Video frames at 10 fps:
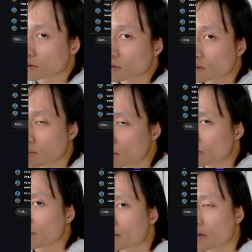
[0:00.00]
The problem
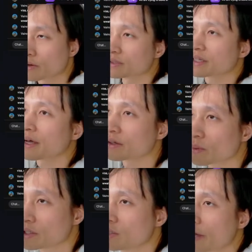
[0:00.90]
with this though is that
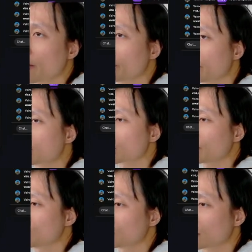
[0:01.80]
when you have a
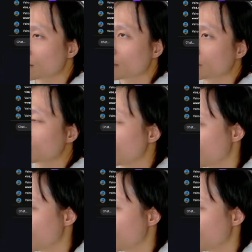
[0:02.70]
sub-agent that does